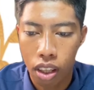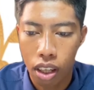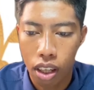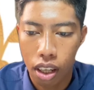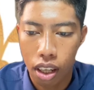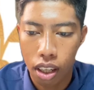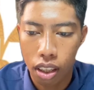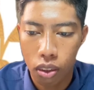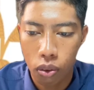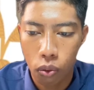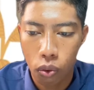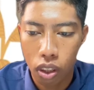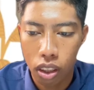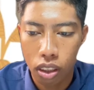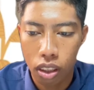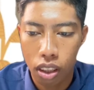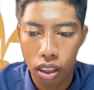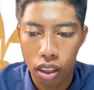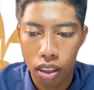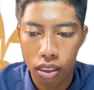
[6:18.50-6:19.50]
and
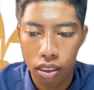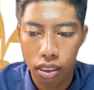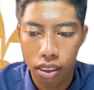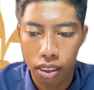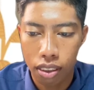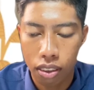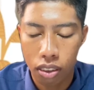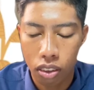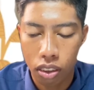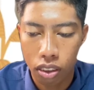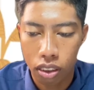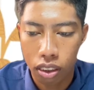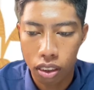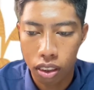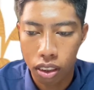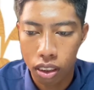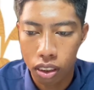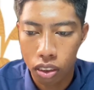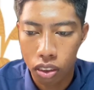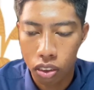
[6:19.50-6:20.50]
weight in this
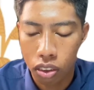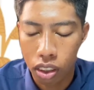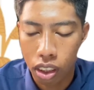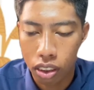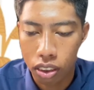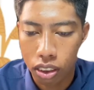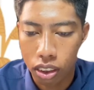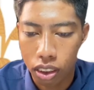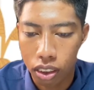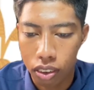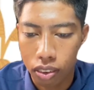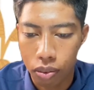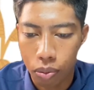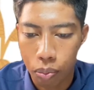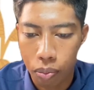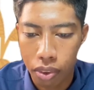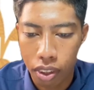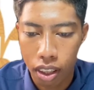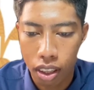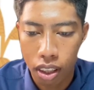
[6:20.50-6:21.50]
situation.
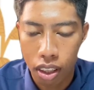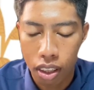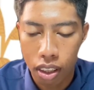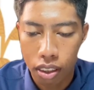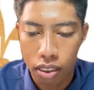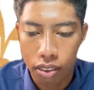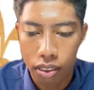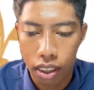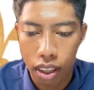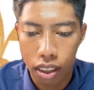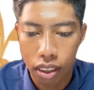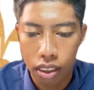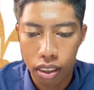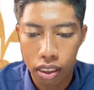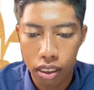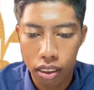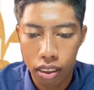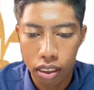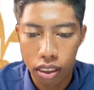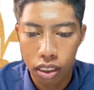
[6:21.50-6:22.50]

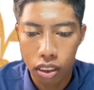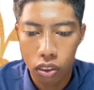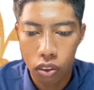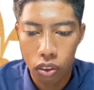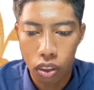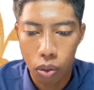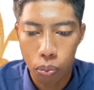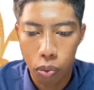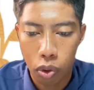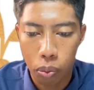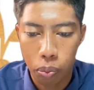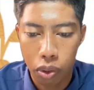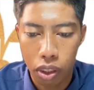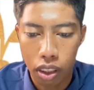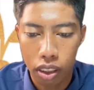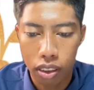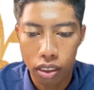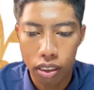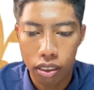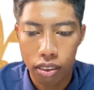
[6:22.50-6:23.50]
Second issue and
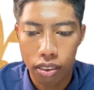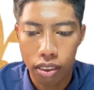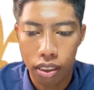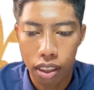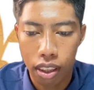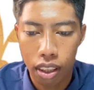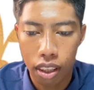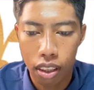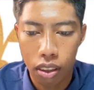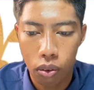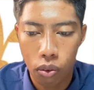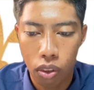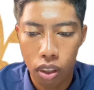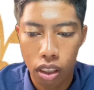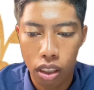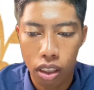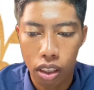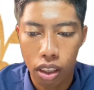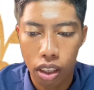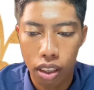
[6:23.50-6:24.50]
problem, skilled
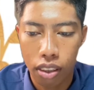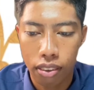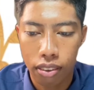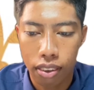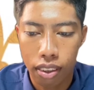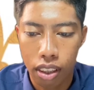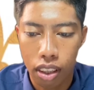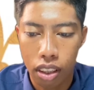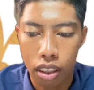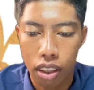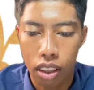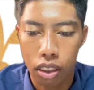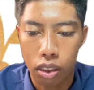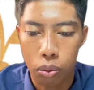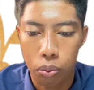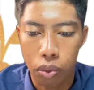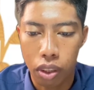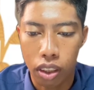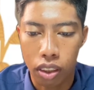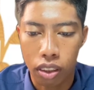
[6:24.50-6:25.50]
worker and skill
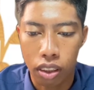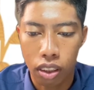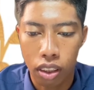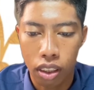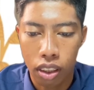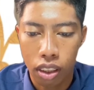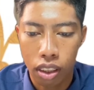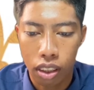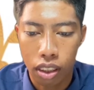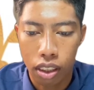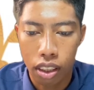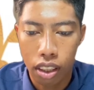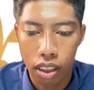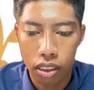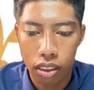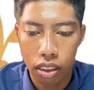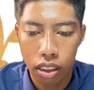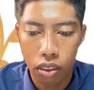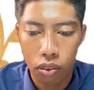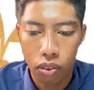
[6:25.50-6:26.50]
mismatch. The
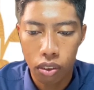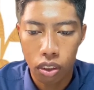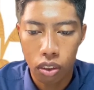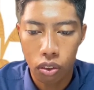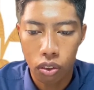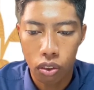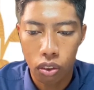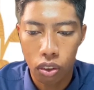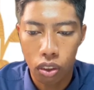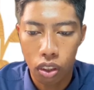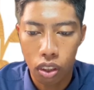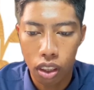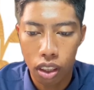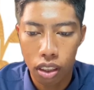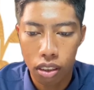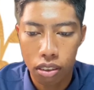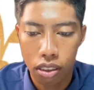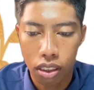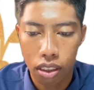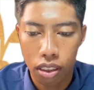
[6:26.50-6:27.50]
shift to
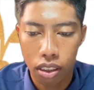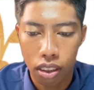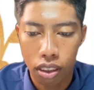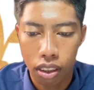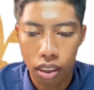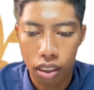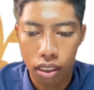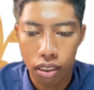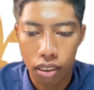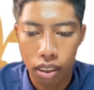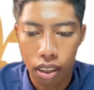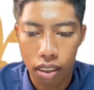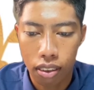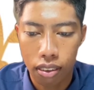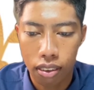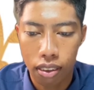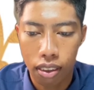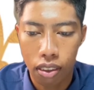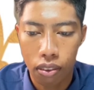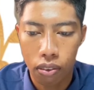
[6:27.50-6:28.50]

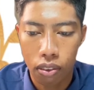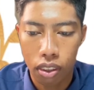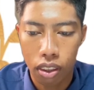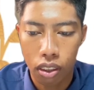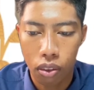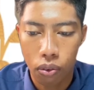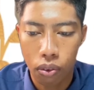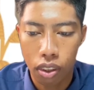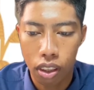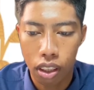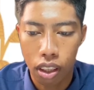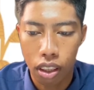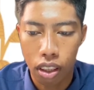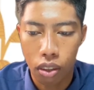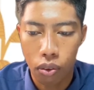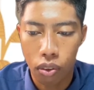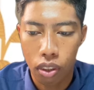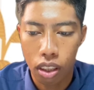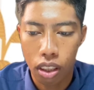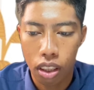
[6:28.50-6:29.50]
knowledge-intensive service
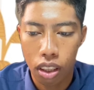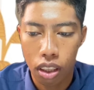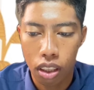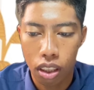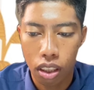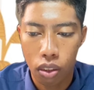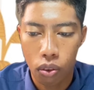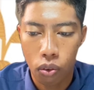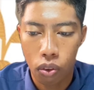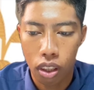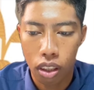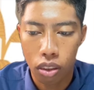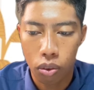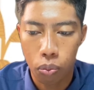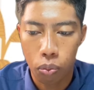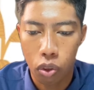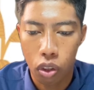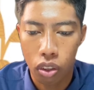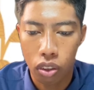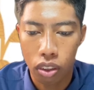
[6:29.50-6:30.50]
activity requires
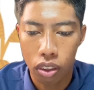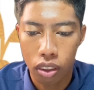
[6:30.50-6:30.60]
more